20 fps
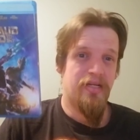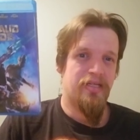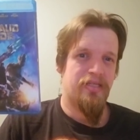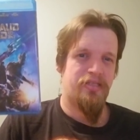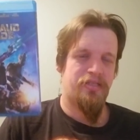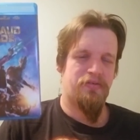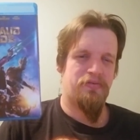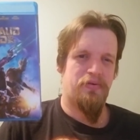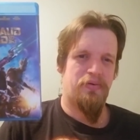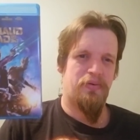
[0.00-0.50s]

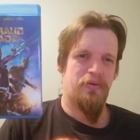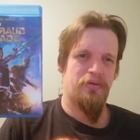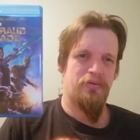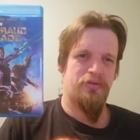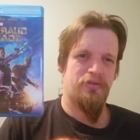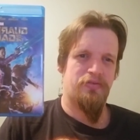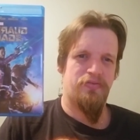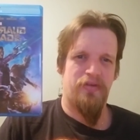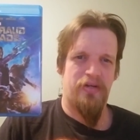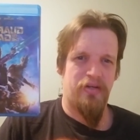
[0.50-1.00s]
Civil War
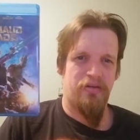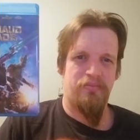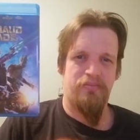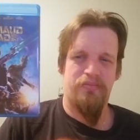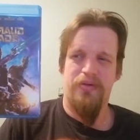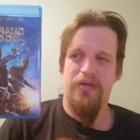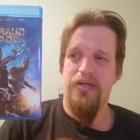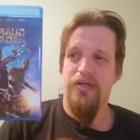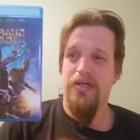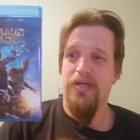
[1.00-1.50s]
was fun,
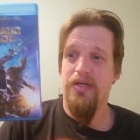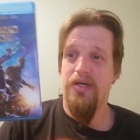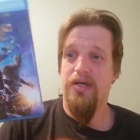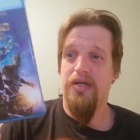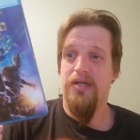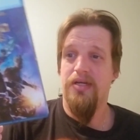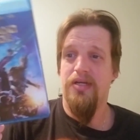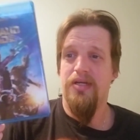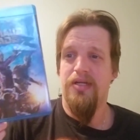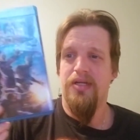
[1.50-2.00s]
but
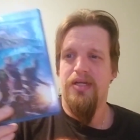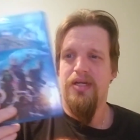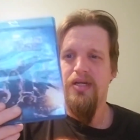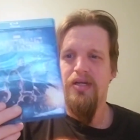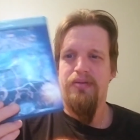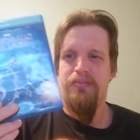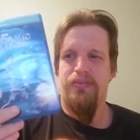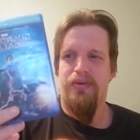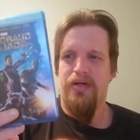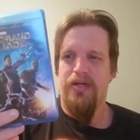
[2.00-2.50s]
yeah,
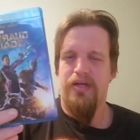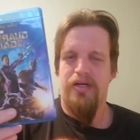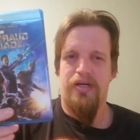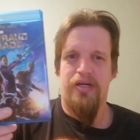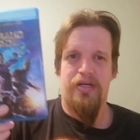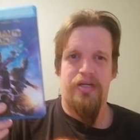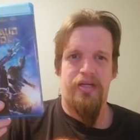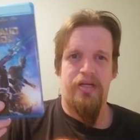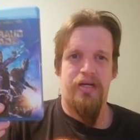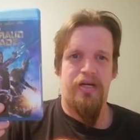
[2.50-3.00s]
but
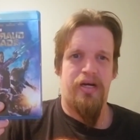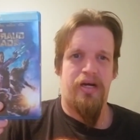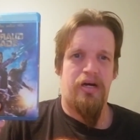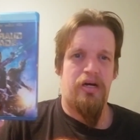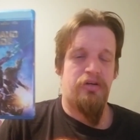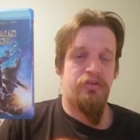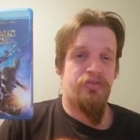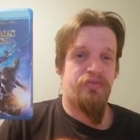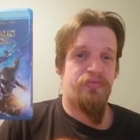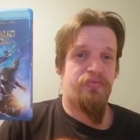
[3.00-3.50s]
uh, yeah,
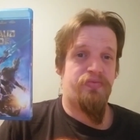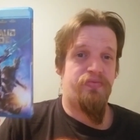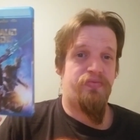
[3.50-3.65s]
I was